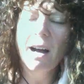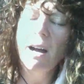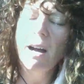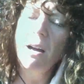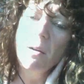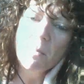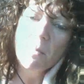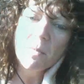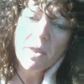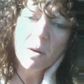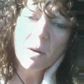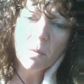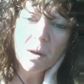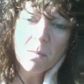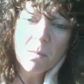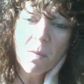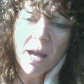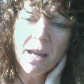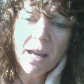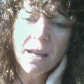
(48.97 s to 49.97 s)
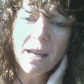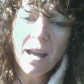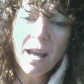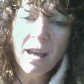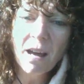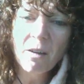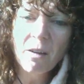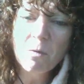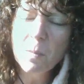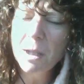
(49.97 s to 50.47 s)
um, that we may
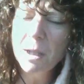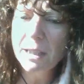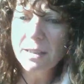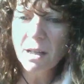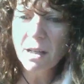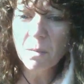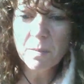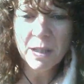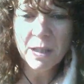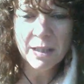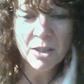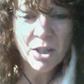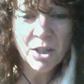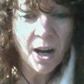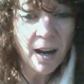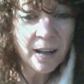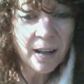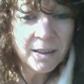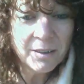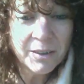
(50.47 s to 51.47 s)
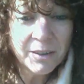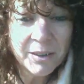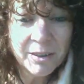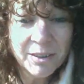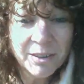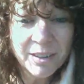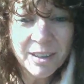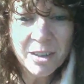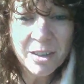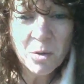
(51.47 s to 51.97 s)
have picked up in
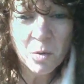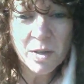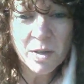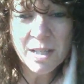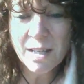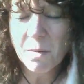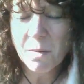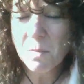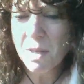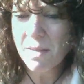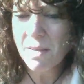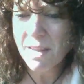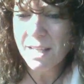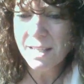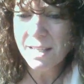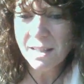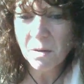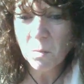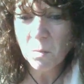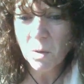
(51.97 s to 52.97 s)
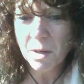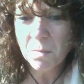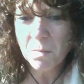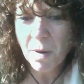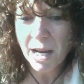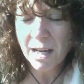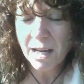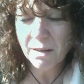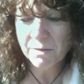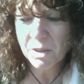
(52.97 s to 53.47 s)
childhood or something that someone
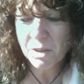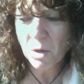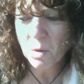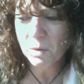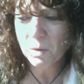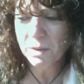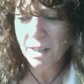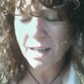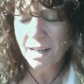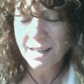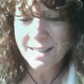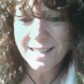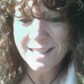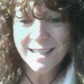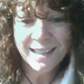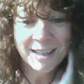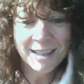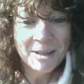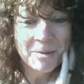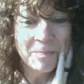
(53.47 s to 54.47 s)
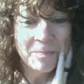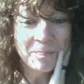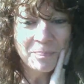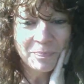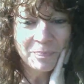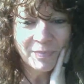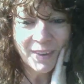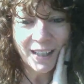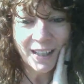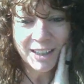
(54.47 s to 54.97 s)
may have told us,
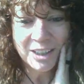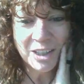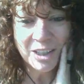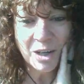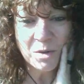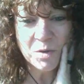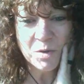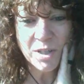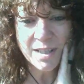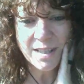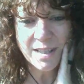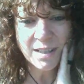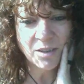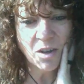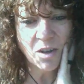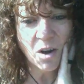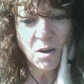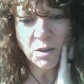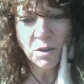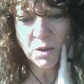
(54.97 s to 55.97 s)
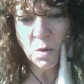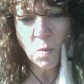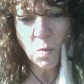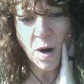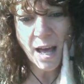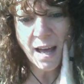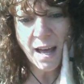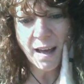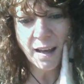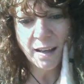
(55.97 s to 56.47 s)
you know, just along the
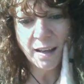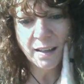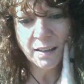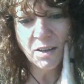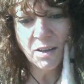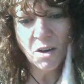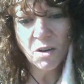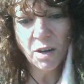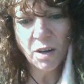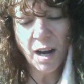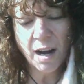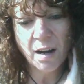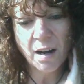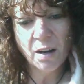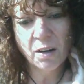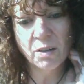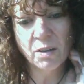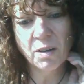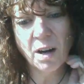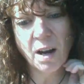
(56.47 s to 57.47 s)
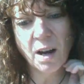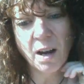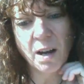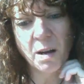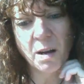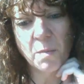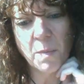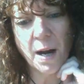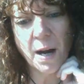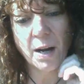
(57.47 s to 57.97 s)
way, along our,
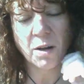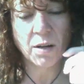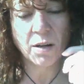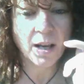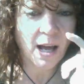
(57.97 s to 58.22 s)
um, our